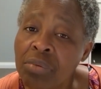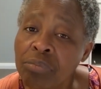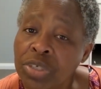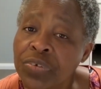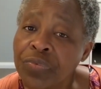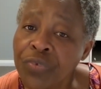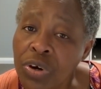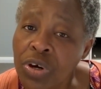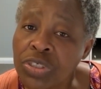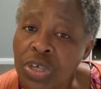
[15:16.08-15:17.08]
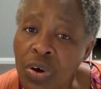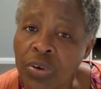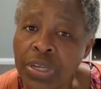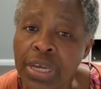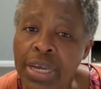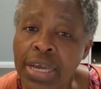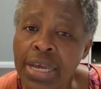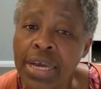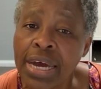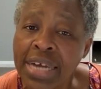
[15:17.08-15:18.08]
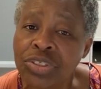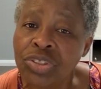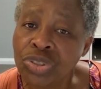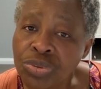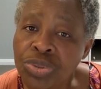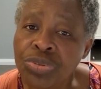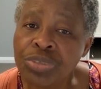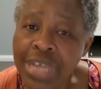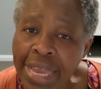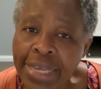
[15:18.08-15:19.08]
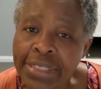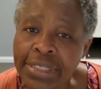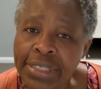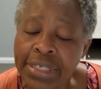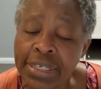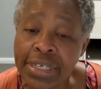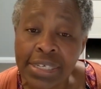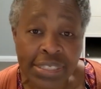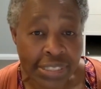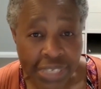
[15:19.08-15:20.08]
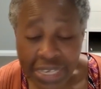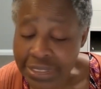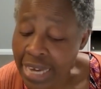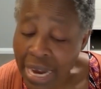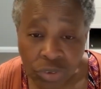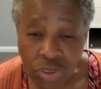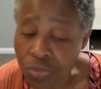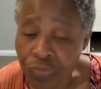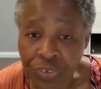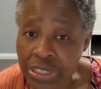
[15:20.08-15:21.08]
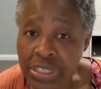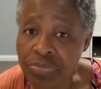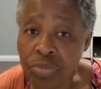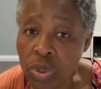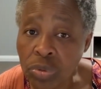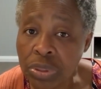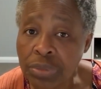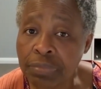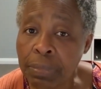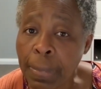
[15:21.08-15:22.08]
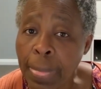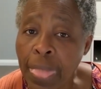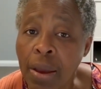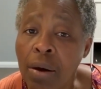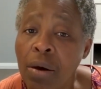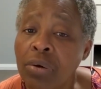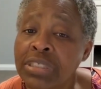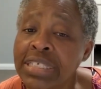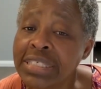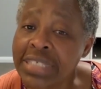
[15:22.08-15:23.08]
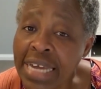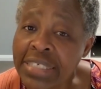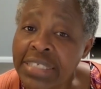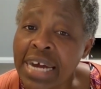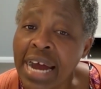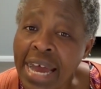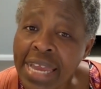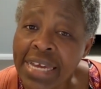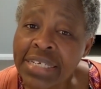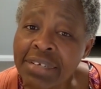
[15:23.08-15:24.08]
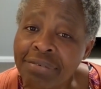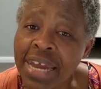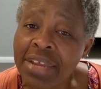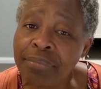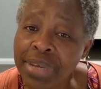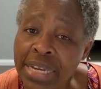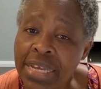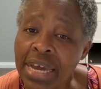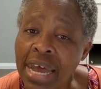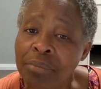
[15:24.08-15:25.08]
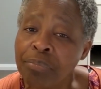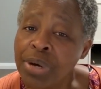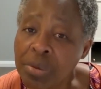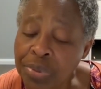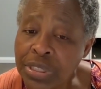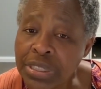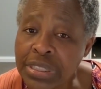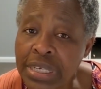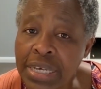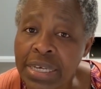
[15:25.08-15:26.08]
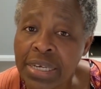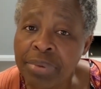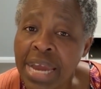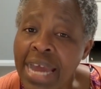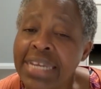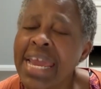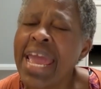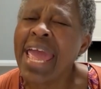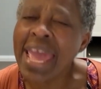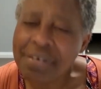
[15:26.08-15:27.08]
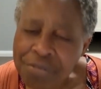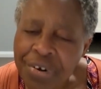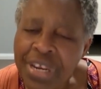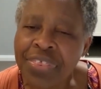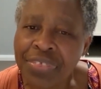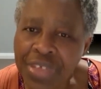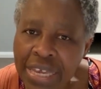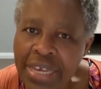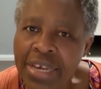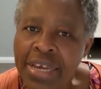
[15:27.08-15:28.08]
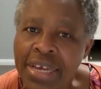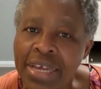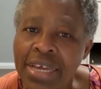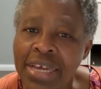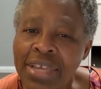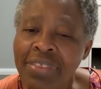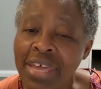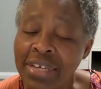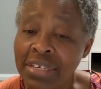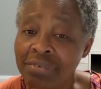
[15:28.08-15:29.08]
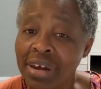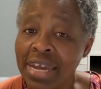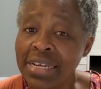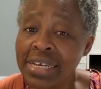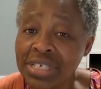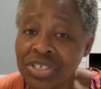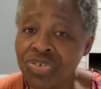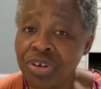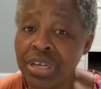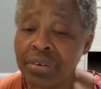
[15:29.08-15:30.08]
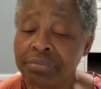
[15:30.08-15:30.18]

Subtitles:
must focus on and do today is get out of victim mode, understand the higher divine meaning and purpose behind everything in their divine history,